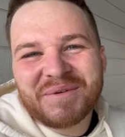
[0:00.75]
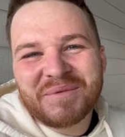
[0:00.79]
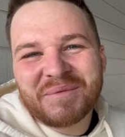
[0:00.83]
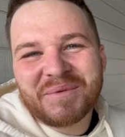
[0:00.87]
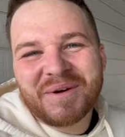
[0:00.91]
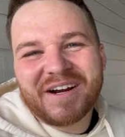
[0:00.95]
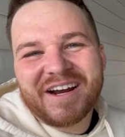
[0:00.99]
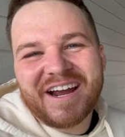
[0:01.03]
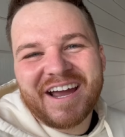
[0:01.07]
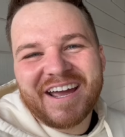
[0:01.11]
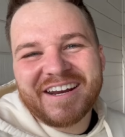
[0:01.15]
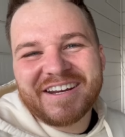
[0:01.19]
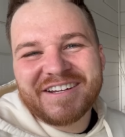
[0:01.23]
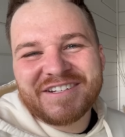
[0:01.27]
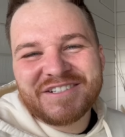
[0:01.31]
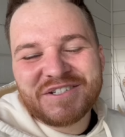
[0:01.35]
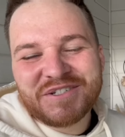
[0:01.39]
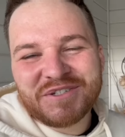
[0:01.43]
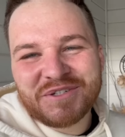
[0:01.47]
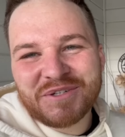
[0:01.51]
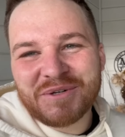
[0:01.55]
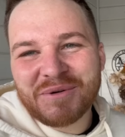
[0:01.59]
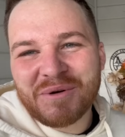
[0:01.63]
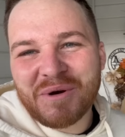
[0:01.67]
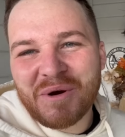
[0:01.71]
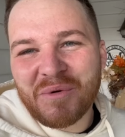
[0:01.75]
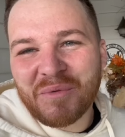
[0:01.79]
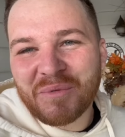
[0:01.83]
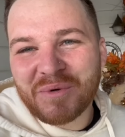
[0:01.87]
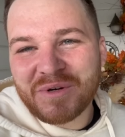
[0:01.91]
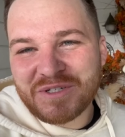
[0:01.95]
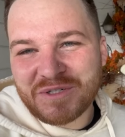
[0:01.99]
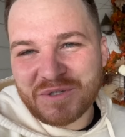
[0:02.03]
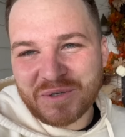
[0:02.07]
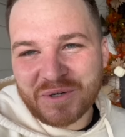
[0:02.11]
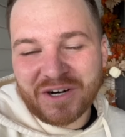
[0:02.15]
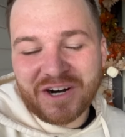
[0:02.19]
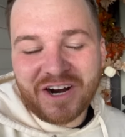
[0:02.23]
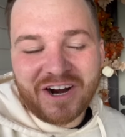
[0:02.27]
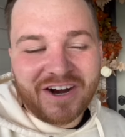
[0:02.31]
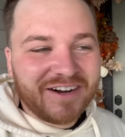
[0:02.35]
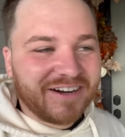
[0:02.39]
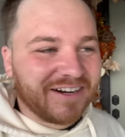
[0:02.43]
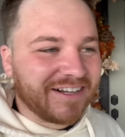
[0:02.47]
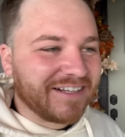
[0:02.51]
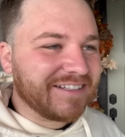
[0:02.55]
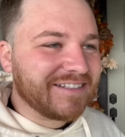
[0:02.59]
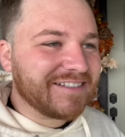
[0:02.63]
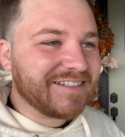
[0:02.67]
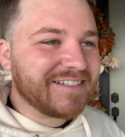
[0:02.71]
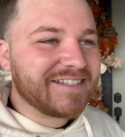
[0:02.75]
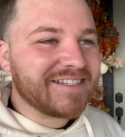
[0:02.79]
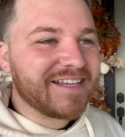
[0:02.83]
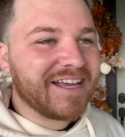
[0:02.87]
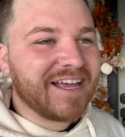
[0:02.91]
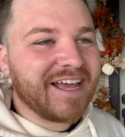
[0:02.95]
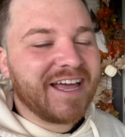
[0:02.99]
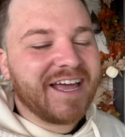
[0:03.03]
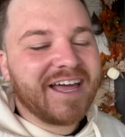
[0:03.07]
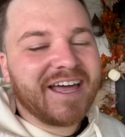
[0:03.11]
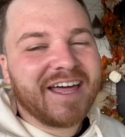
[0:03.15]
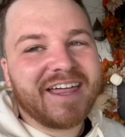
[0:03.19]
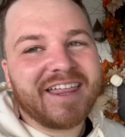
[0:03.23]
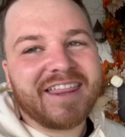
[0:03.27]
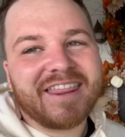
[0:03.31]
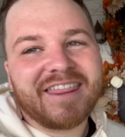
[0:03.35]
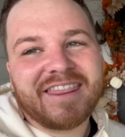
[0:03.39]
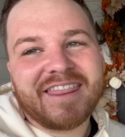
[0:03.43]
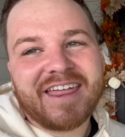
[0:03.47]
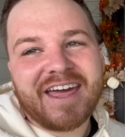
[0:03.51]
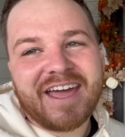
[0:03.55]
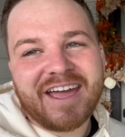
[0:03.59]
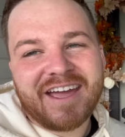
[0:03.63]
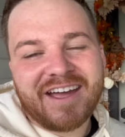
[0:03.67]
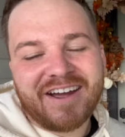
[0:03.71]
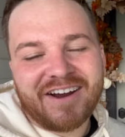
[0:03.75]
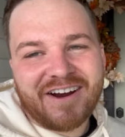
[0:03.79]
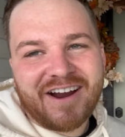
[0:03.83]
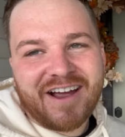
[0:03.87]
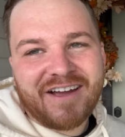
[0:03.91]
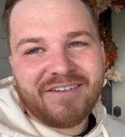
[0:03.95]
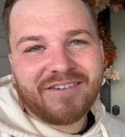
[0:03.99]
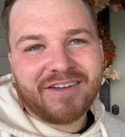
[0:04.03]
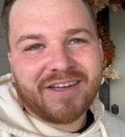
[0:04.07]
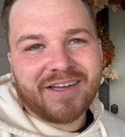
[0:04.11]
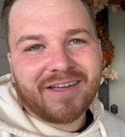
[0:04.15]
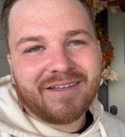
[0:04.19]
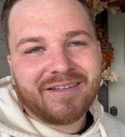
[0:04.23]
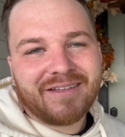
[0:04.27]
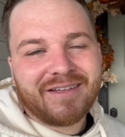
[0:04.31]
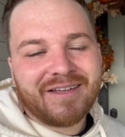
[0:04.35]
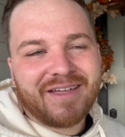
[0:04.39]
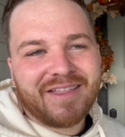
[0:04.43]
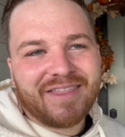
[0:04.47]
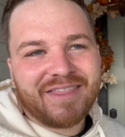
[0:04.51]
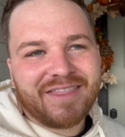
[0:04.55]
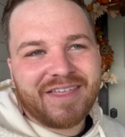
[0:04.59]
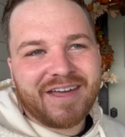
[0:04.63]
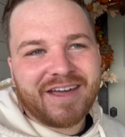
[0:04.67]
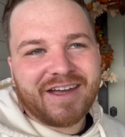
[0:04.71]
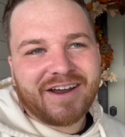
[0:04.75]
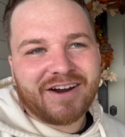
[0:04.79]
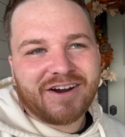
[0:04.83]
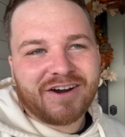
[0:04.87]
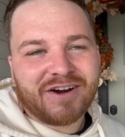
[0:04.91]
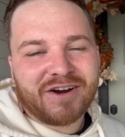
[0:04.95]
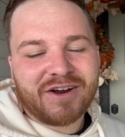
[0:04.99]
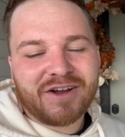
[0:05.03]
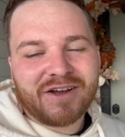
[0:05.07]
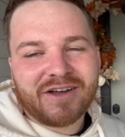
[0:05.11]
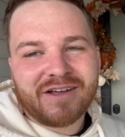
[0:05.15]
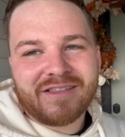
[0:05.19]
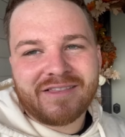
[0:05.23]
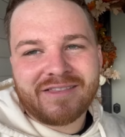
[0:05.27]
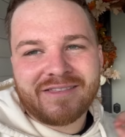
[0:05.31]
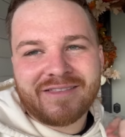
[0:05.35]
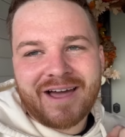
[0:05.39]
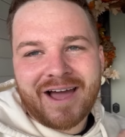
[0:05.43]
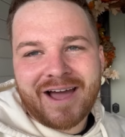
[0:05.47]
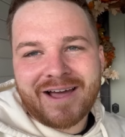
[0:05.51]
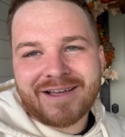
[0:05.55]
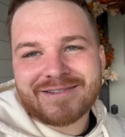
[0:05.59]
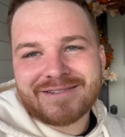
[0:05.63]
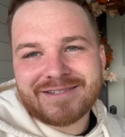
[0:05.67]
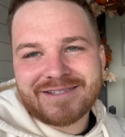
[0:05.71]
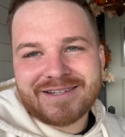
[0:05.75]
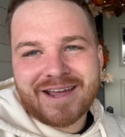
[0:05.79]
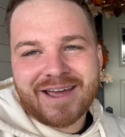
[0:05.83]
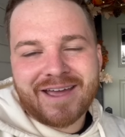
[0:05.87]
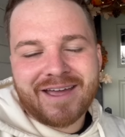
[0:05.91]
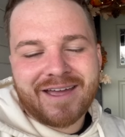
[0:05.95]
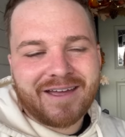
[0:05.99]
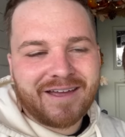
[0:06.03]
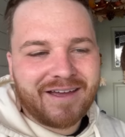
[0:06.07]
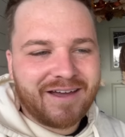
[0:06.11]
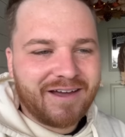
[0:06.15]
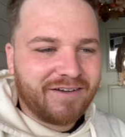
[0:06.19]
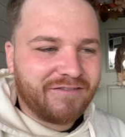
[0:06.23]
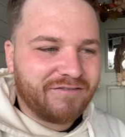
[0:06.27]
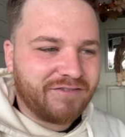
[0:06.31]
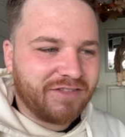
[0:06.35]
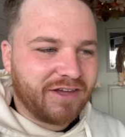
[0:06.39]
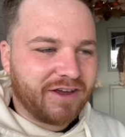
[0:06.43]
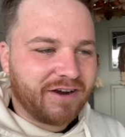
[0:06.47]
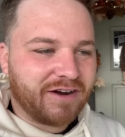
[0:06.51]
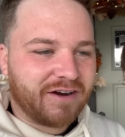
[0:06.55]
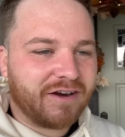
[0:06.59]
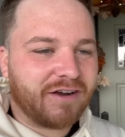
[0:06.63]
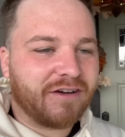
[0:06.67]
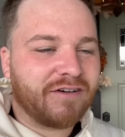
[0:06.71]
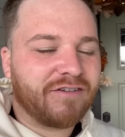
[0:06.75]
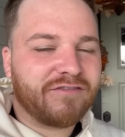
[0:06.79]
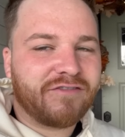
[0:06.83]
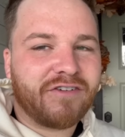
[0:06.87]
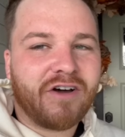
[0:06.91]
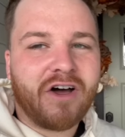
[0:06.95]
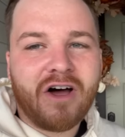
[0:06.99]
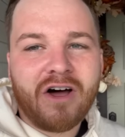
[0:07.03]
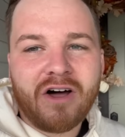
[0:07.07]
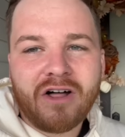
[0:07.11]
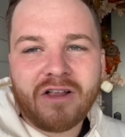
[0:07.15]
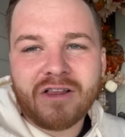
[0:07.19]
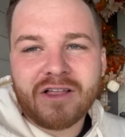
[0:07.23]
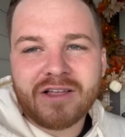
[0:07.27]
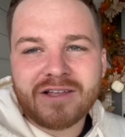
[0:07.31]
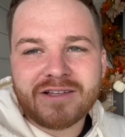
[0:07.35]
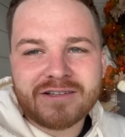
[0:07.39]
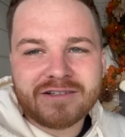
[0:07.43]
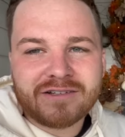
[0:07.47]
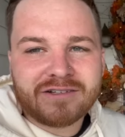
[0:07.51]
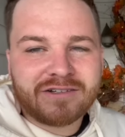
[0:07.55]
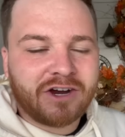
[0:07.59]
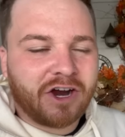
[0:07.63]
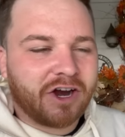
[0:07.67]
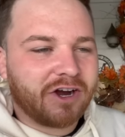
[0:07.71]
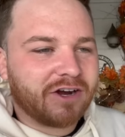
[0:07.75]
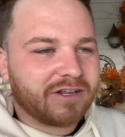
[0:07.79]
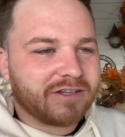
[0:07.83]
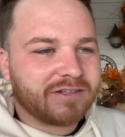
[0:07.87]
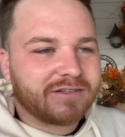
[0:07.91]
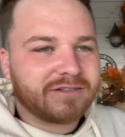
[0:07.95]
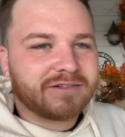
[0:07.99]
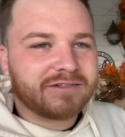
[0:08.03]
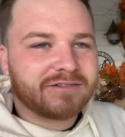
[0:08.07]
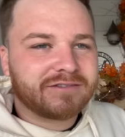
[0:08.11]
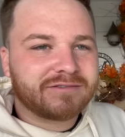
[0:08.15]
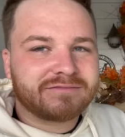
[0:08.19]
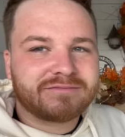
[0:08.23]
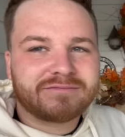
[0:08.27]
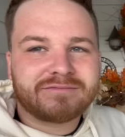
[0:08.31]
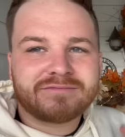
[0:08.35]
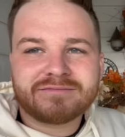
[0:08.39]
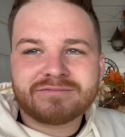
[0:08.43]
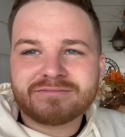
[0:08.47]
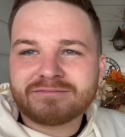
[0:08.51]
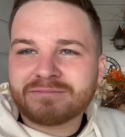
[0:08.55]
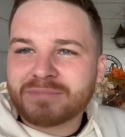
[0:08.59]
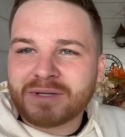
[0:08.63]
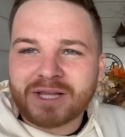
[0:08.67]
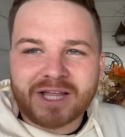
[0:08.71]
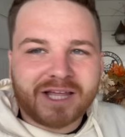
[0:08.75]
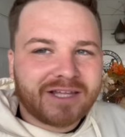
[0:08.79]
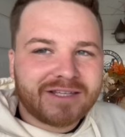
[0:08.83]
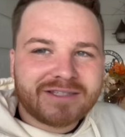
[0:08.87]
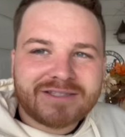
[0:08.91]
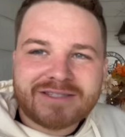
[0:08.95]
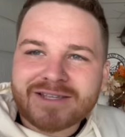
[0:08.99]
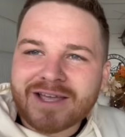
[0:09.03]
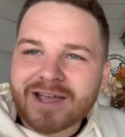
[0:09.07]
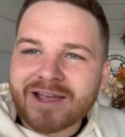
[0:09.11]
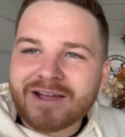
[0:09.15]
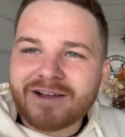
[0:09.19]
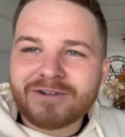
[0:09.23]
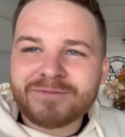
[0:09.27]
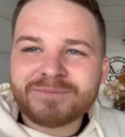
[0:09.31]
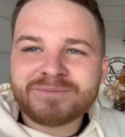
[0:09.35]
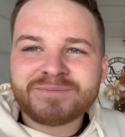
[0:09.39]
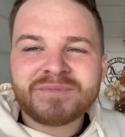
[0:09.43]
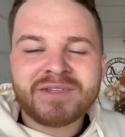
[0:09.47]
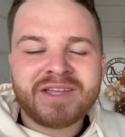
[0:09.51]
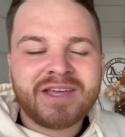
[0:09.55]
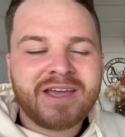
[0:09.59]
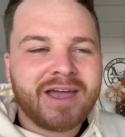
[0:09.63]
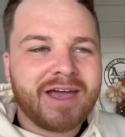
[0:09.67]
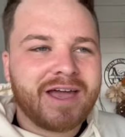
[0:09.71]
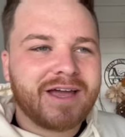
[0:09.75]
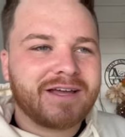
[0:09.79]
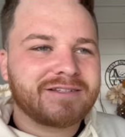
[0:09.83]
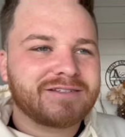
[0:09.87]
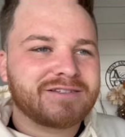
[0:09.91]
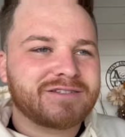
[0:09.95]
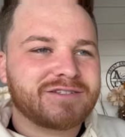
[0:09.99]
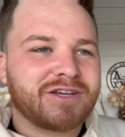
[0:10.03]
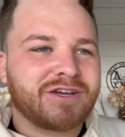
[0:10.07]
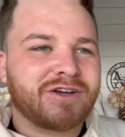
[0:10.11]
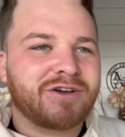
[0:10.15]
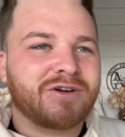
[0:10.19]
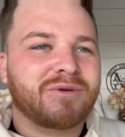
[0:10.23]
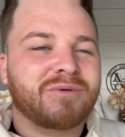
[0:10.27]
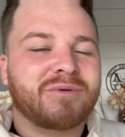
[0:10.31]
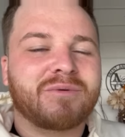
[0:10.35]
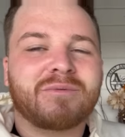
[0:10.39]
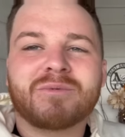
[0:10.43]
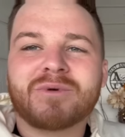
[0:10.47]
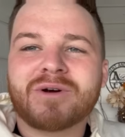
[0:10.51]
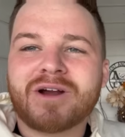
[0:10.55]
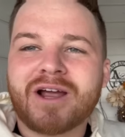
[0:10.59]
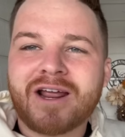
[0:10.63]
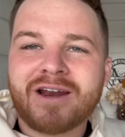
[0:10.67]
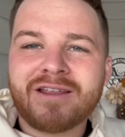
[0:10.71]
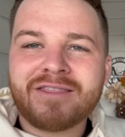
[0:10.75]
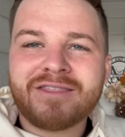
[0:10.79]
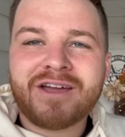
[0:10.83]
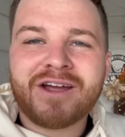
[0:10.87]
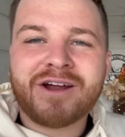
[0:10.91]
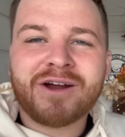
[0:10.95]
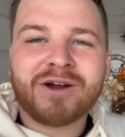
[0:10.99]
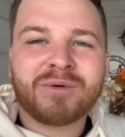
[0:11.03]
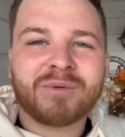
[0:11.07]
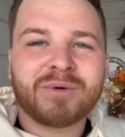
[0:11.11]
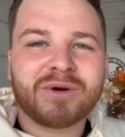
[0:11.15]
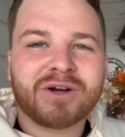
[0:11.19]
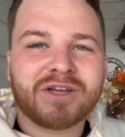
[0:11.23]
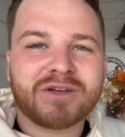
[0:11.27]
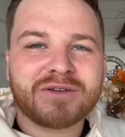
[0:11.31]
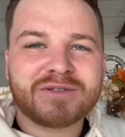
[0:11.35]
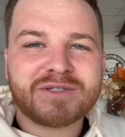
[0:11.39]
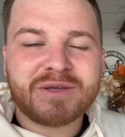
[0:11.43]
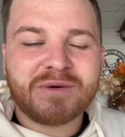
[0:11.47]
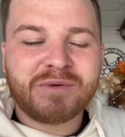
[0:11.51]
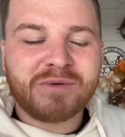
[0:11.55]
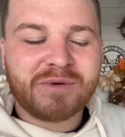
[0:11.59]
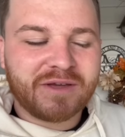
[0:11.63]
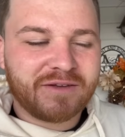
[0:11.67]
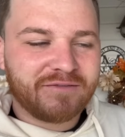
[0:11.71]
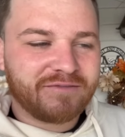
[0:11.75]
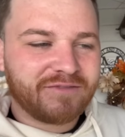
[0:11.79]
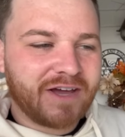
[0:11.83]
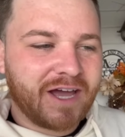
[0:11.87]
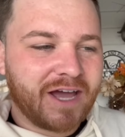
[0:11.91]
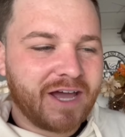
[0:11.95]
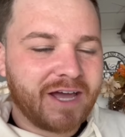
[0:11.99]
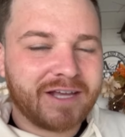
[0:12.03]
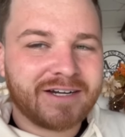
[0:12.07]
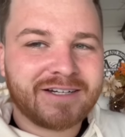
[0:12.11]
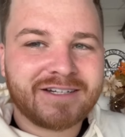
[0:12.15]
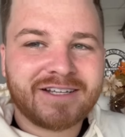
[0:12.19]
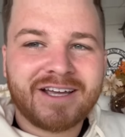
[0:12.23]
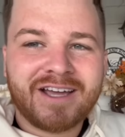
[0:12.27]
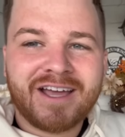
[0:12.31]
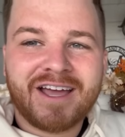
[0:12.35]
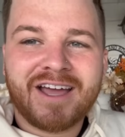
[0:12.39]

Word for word: We're headed to Winter Gardens. They are having their last day of their fall garden plant sale. And so we're headed there. We're gonna go see what we can find.